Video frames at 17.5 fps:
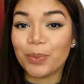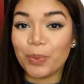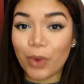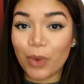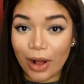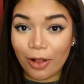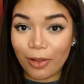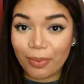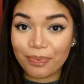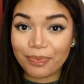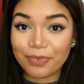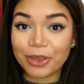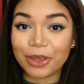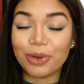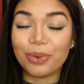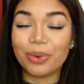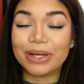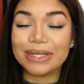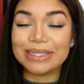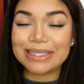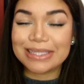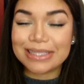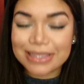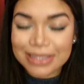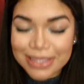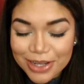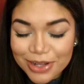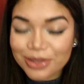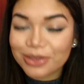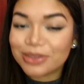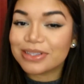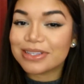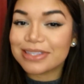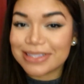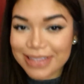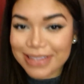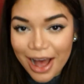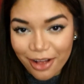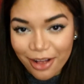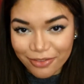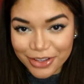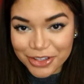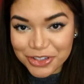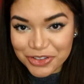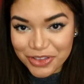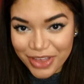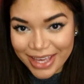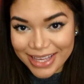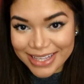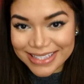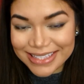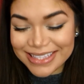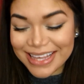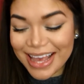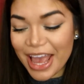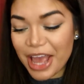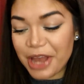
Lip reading: Well, you can still salvage this.